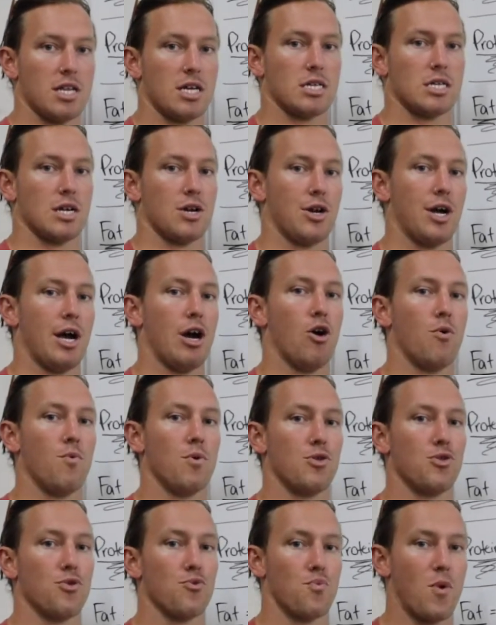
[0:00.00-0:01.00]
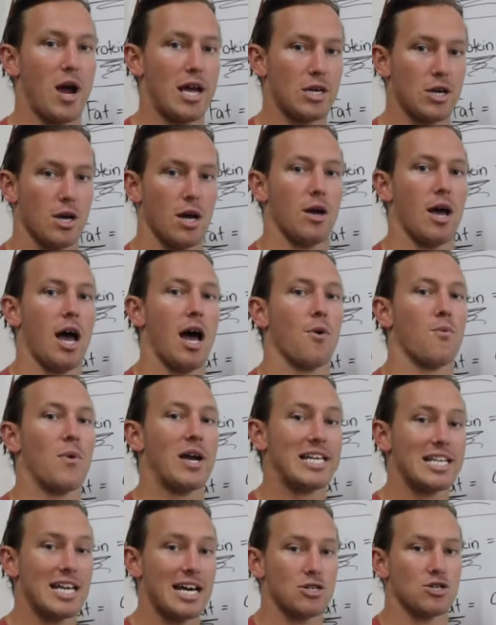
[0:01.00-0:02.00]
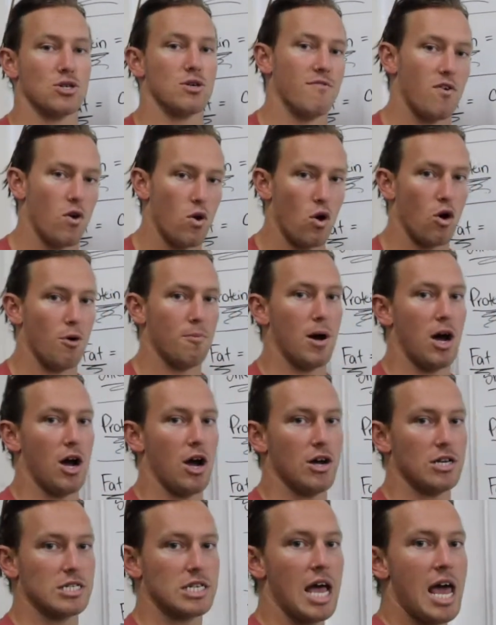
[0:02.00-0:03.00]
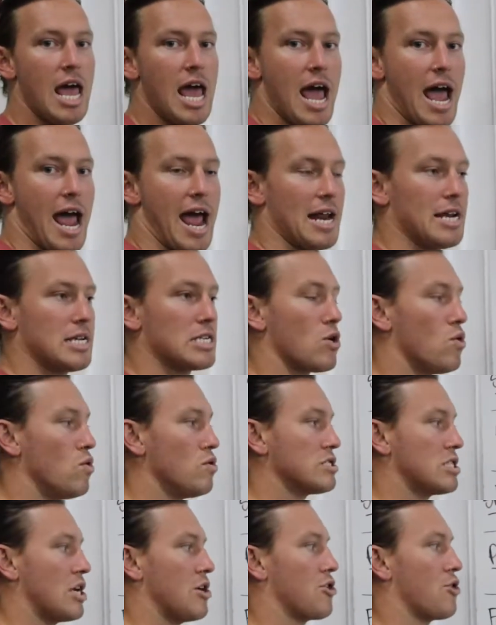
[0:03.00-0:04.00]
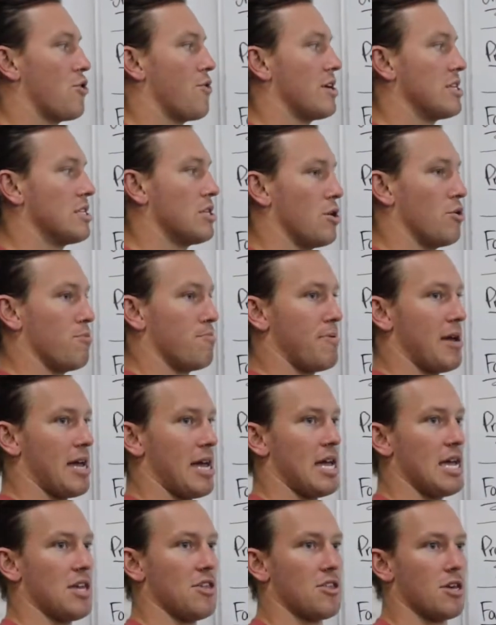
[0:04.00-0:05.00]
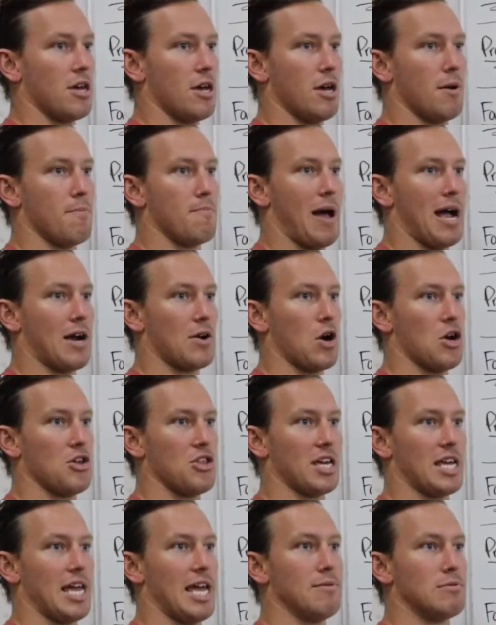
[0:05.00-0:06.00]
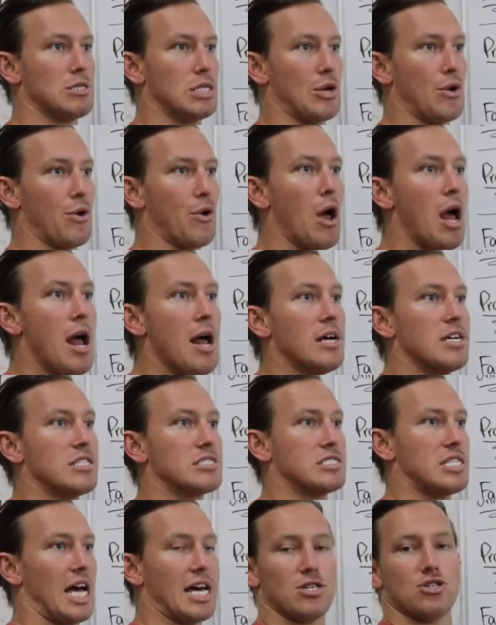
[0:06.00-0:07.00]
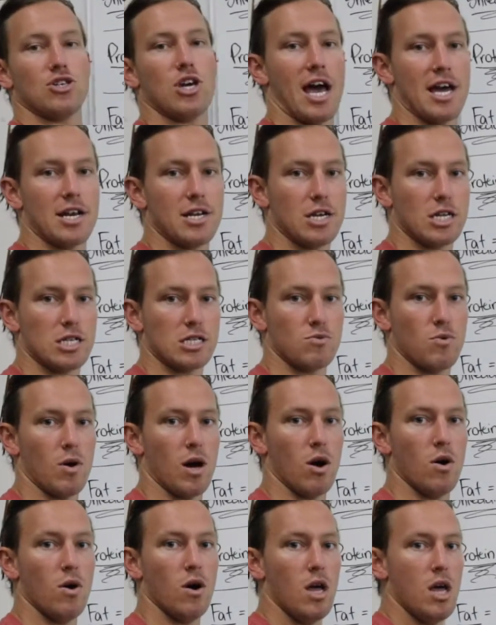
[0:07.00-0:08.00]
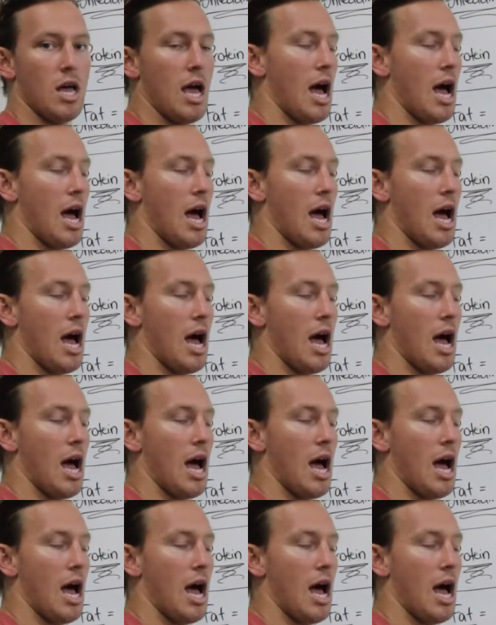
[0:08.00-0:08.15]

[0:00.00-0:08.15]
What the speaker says: It's going to help with regulation of hormones, and it's also going to be the macro that keeps you satiated as well.